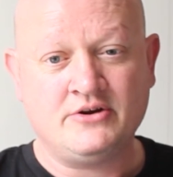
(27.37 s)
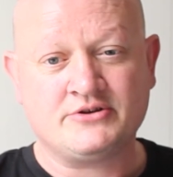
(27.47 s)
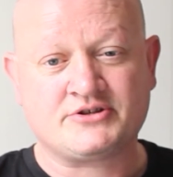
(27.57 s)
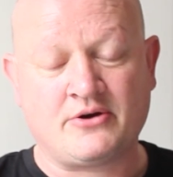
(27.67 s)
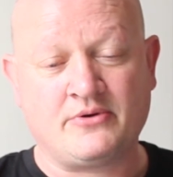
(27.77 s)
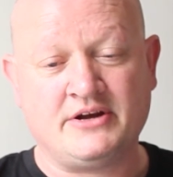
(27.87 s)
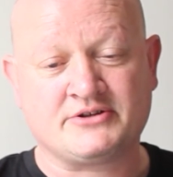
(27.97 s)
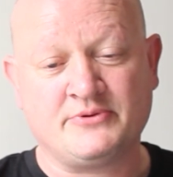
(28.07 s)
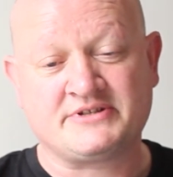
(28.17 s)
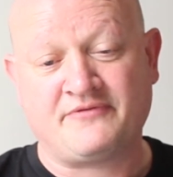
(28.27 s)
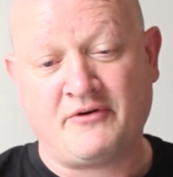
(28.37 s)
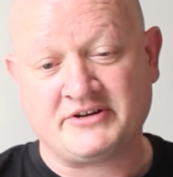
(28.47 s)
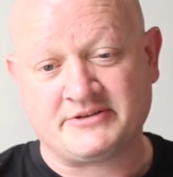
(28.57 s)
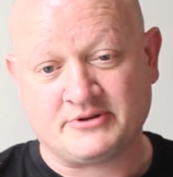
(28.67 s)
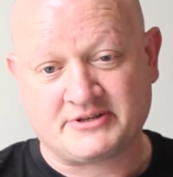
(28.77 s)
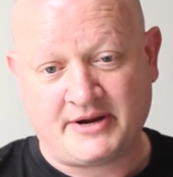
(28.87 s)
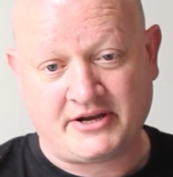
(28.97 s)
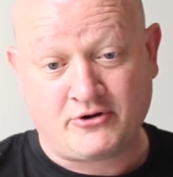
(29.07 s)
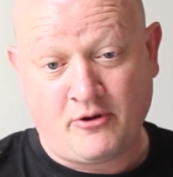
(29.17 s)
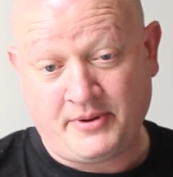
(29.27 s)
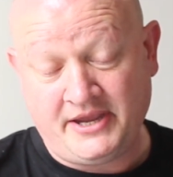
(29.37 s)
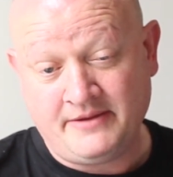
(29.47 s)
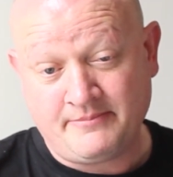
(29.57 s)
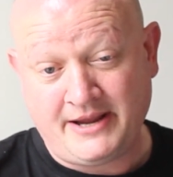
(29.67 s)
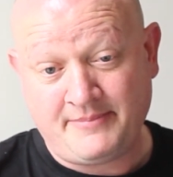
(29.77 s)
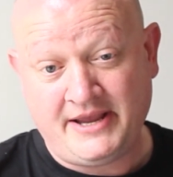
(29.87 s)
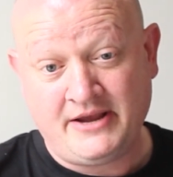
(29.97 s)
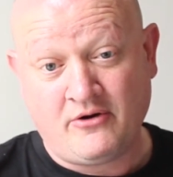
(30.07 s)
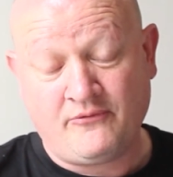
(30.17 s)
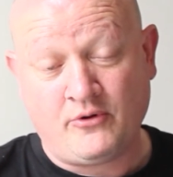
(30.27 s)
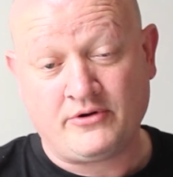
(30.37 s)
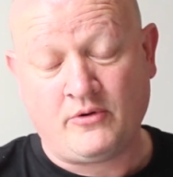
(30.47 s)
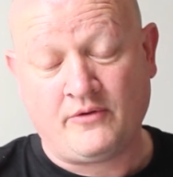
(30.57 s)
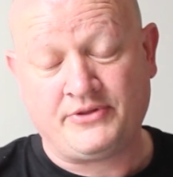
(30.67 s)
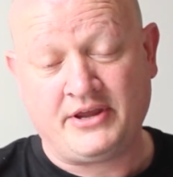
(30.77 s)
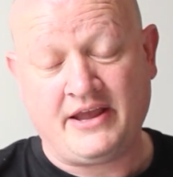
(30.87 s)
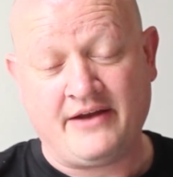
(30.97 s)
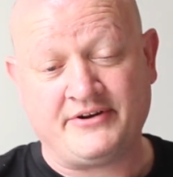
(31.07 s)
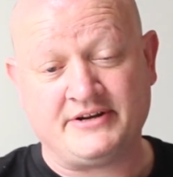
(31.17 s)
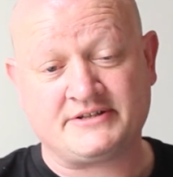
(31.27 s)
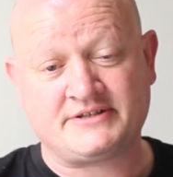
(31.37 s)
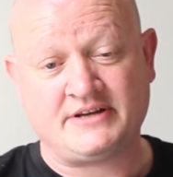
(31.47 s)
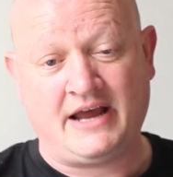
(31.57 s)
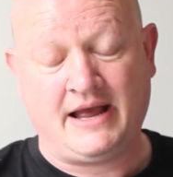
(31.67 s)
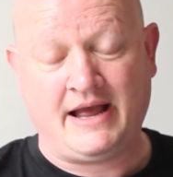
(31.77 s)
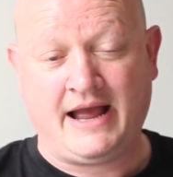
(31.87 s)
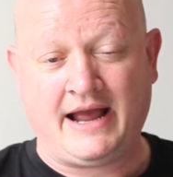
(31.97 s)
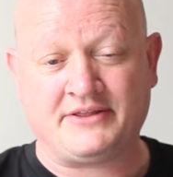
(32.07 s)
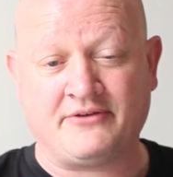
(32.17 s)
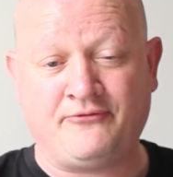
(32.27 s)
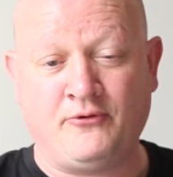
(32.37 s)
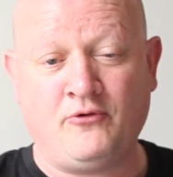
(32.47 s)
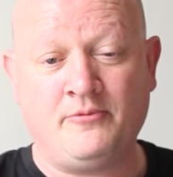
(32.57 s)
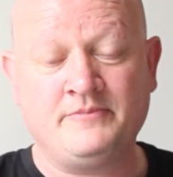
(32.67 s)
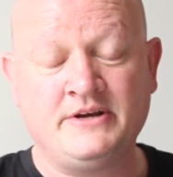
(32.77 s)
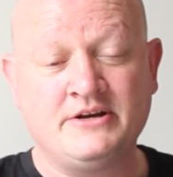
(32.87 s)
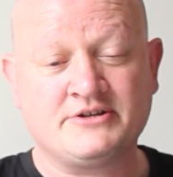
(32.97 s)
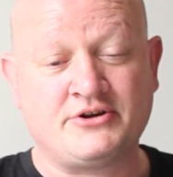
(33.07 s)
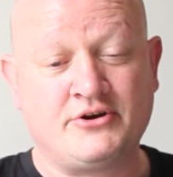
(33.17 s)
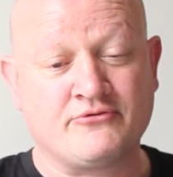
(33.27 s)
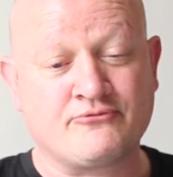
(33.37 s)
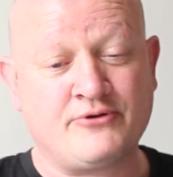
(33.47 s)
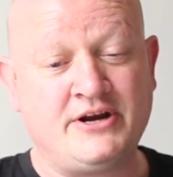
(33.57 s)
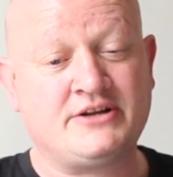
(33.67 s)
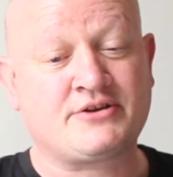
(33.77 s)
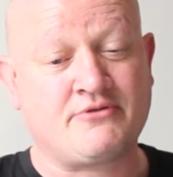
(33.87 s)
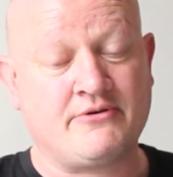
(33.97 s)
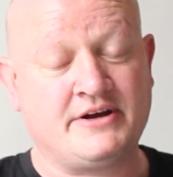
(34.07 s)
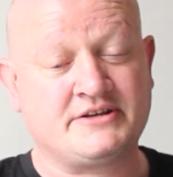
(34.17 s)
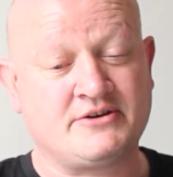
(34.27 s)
So it's always advisable to make a copy, maybe, of the evidence and the form, so you can read through it.